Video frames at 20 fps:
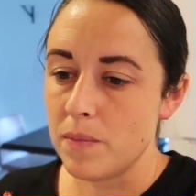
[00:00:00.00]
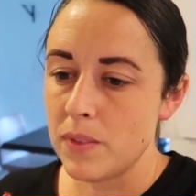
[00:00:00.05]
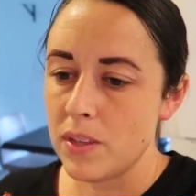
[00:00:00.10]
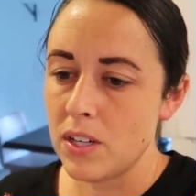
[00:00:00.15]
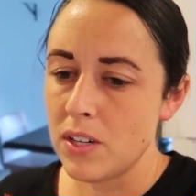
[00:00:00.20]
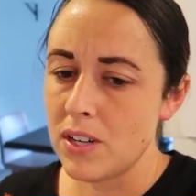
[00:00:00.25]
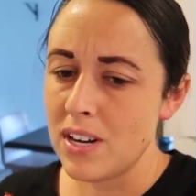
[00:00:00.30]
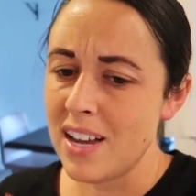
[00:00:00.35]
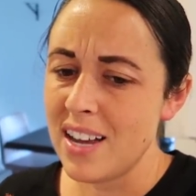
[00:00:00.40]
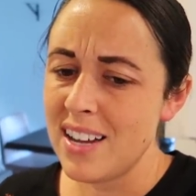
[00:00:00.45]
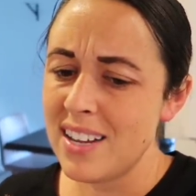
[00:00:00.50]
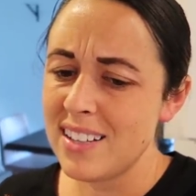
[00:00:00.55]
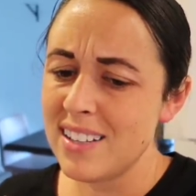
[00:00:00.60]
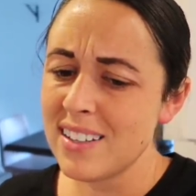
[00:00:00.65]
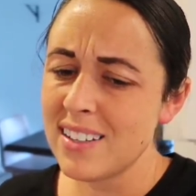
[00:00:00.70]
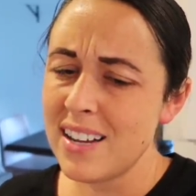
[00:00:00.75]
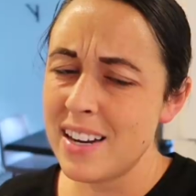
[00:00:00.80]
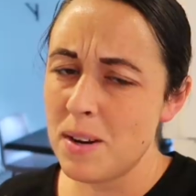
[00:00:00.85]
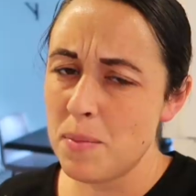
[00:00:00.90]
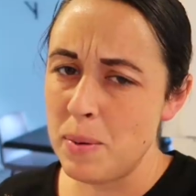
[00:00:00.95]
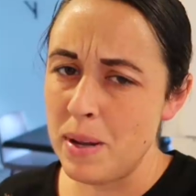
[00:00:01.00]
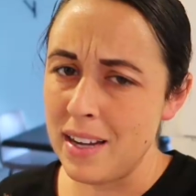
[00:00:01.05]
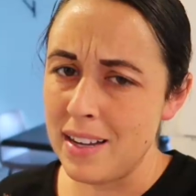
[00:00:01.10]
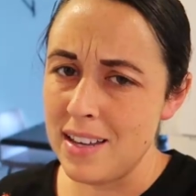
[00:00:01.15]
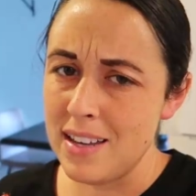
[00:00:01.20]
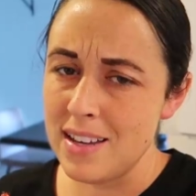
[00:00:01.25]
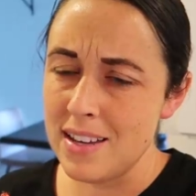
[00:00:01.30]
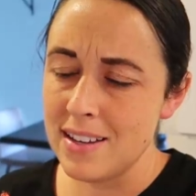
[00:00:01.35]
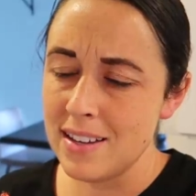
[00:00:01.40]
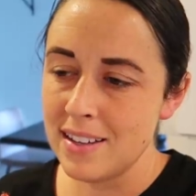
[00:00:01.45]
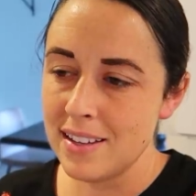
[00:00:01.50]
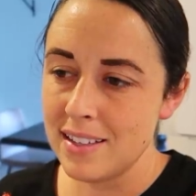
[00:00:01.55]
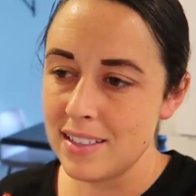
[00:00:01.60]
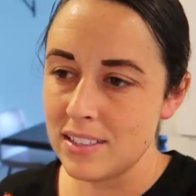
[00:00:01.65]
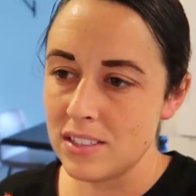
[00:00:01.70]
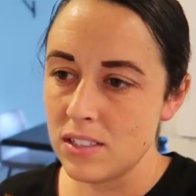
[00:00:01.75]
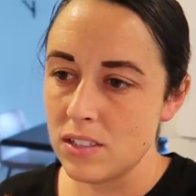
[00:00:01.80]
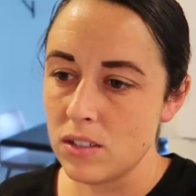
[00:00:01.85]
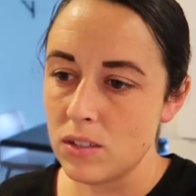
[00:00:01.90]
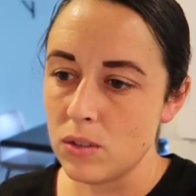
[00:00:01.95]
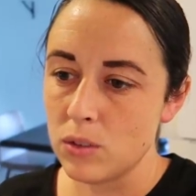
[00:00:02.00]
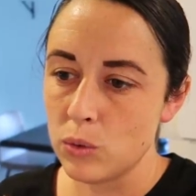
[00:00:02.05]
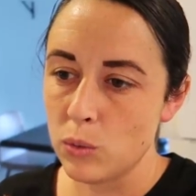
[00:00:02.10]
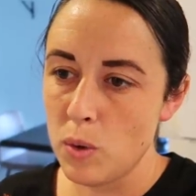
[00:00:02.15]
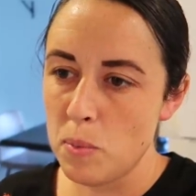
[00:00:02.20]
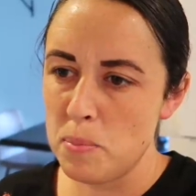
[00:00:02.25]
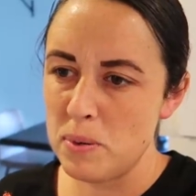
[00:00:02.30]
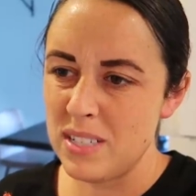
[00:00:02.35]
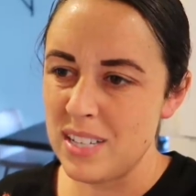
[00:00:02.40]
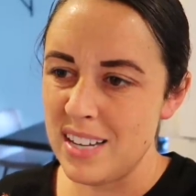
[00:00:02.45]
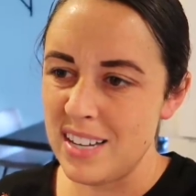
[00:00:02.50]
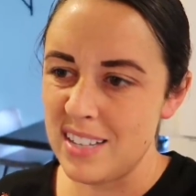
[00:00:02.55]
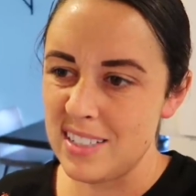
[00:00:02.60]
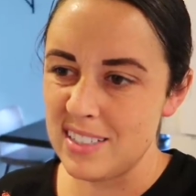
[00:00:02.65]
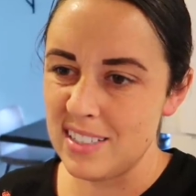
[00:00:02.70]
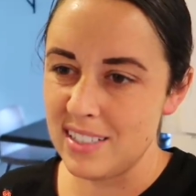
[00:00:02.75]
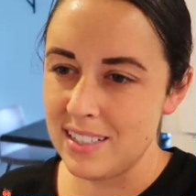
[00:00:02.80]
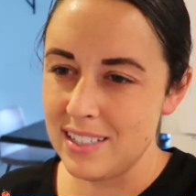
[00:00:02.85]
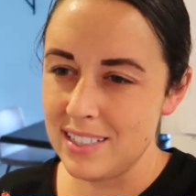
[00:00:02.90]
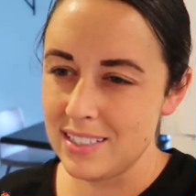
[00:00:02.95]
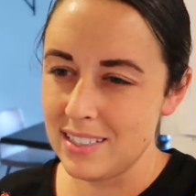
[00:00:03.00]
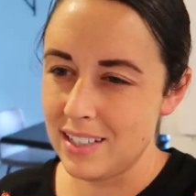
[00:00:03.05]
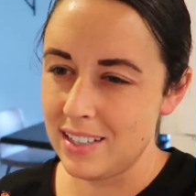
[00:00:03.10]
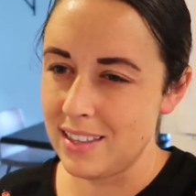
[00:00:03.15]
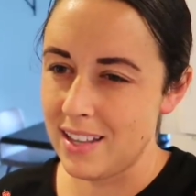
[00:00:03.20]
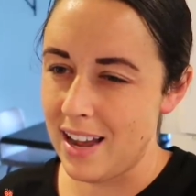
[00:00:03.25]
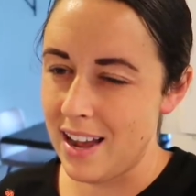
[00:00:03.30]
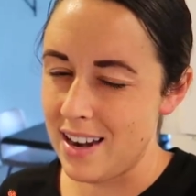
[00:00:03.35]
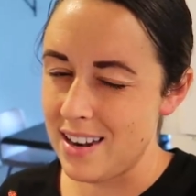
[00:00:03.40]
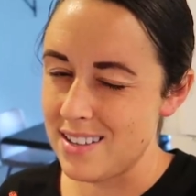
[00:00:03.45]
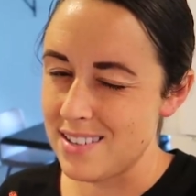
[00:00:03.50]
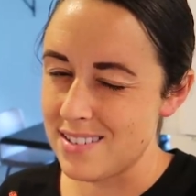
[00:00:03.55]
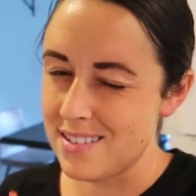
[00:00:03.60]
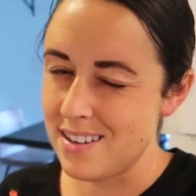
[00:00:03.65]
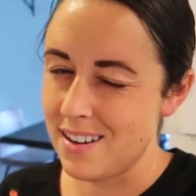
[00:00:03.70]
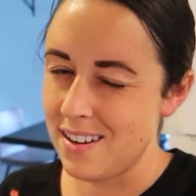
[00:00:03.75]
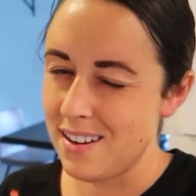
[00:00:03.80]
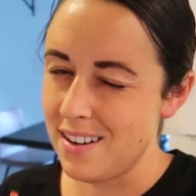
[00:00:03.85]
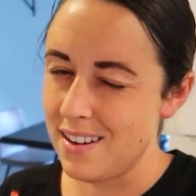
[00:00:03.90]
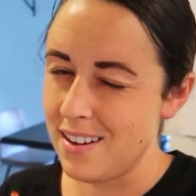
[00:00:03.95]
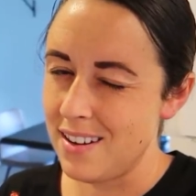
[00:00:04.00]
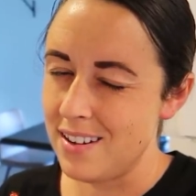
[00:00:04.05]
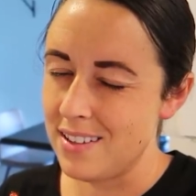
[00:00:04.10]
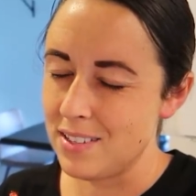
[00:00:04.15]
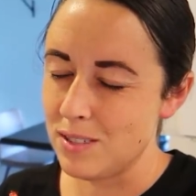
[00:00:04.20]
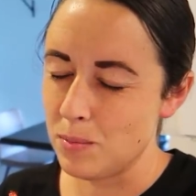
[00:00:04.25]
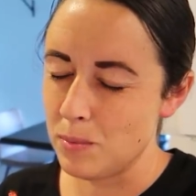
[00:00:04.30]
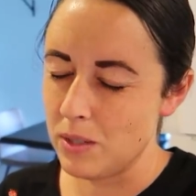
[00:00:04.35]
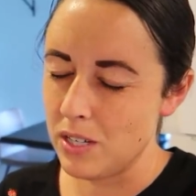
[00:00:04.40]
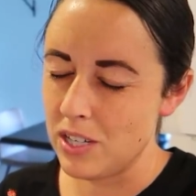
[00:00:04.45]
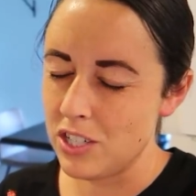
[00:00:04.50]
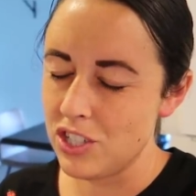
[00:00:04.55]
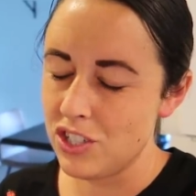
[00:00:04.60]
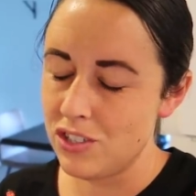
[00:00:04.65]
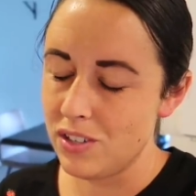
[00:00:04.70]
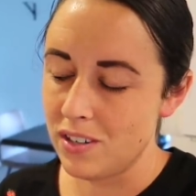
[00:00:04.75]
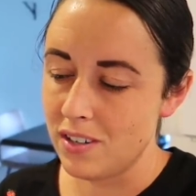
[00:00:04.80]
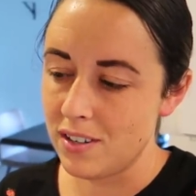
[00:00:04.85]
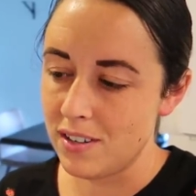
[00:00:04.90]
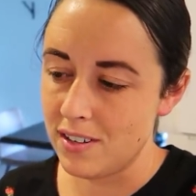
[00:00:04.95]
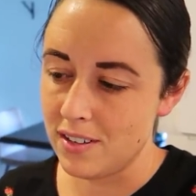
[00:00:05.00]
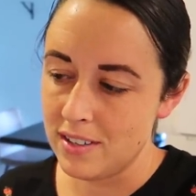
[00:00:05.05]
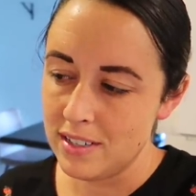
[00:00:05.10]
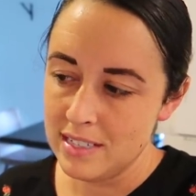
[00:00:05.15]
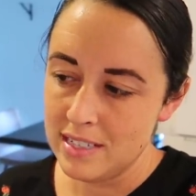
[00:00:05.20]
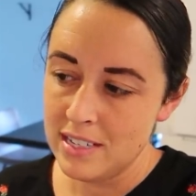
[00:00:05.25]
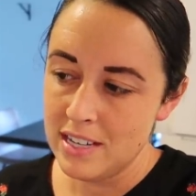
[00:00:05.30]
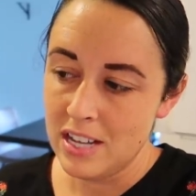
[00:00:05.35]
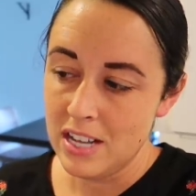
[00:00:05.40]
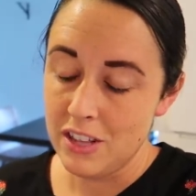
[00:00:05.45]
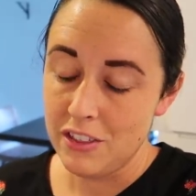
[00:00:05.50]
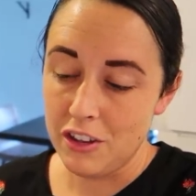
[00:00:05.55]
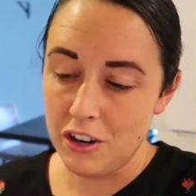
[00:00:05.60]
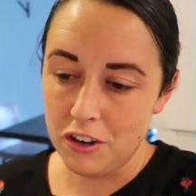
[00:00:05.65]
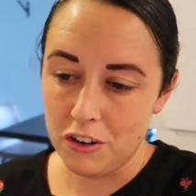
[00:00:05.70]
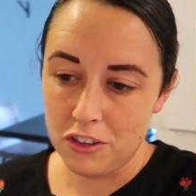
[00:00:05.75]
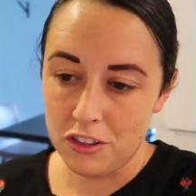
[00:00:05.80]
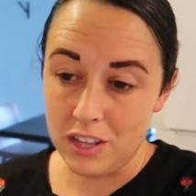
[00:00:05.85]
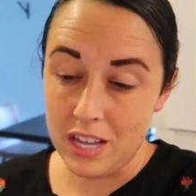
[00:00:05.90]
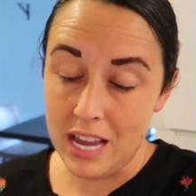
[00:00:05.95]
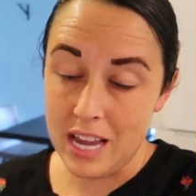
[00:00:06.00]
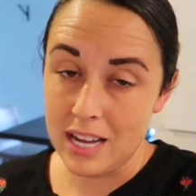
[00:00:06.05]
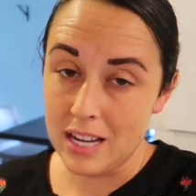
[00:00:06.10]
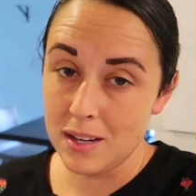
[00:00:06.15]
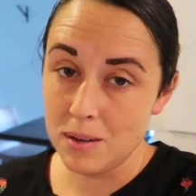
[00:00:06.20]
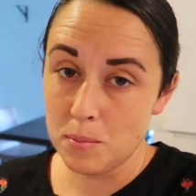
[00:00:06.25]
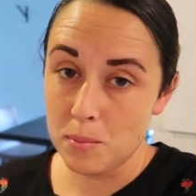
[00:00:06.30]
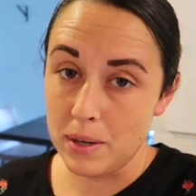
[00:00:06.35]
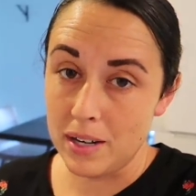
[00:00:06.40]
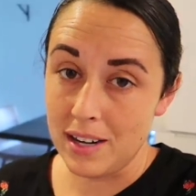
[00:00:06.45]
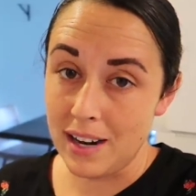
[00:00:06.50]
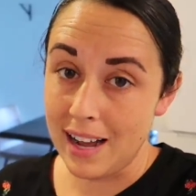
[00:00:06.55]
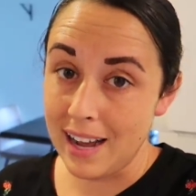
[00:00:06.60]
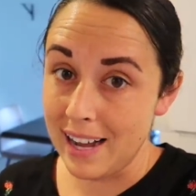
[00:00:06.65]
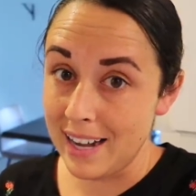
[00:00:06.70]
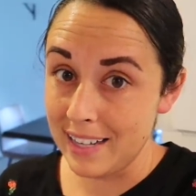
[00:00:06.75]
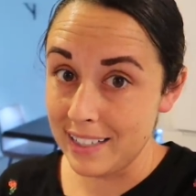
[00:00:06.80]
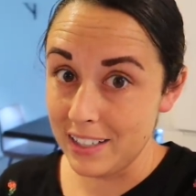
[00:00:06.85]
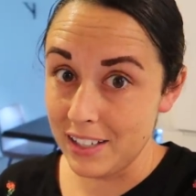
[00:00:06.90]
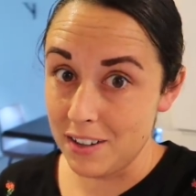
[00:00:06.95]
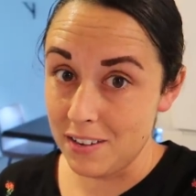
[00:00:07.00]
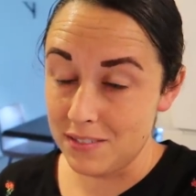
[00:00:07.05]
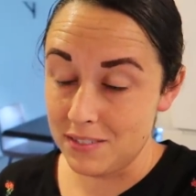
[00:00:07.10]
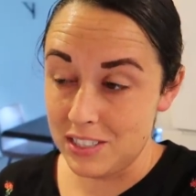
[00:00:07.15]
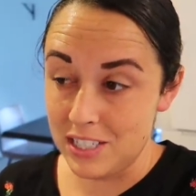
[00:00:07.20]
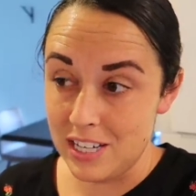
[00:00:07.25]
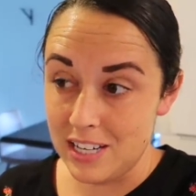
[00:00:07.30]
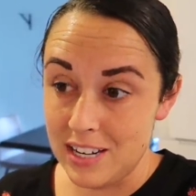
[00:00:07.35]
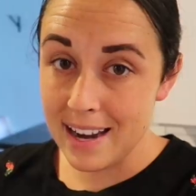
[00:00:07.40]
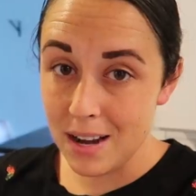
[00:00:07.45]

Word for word: They're kind of picky, and so sweet potatoes and things like that is not as much their thing, but I loved it.